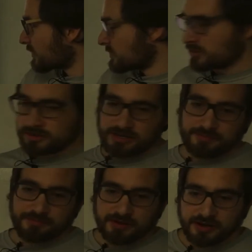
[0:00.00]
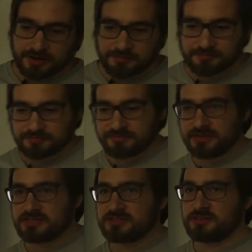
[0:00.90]
So yeah,
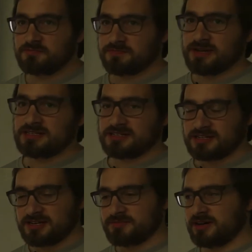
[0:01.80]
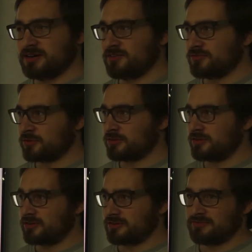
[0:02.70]
these are basically my
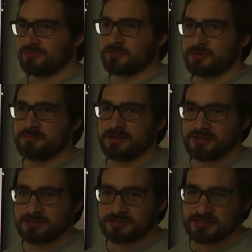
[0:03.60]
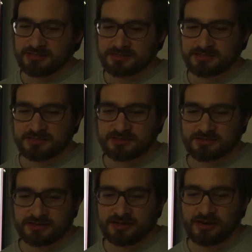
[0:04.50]
four big use cases
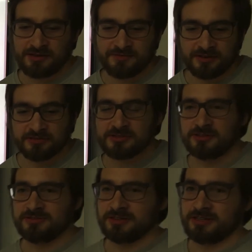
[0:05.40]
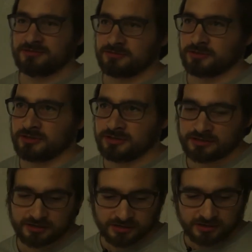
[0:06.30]
that I found so far for
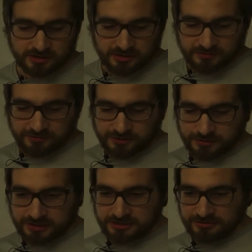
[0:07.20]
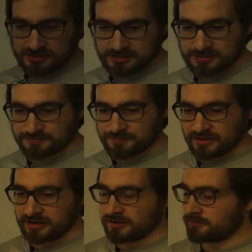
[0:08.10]
work trees.
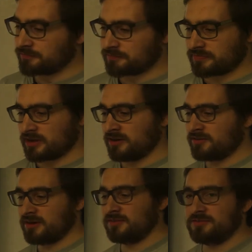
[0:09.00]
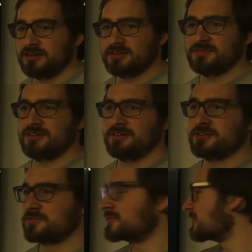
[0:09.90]
I find them very
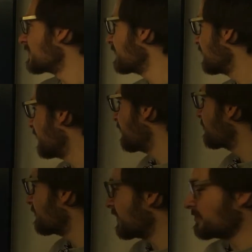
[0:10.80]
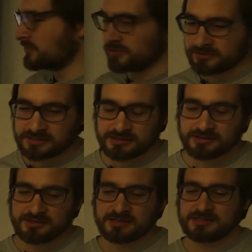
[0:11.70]
useful. I'm
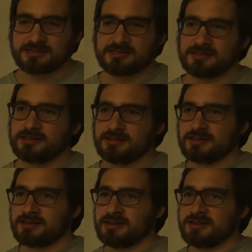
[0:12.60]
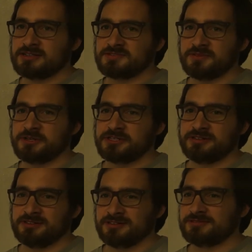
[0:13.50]
using this latest
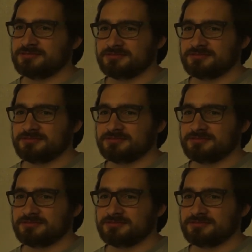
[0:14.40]
version of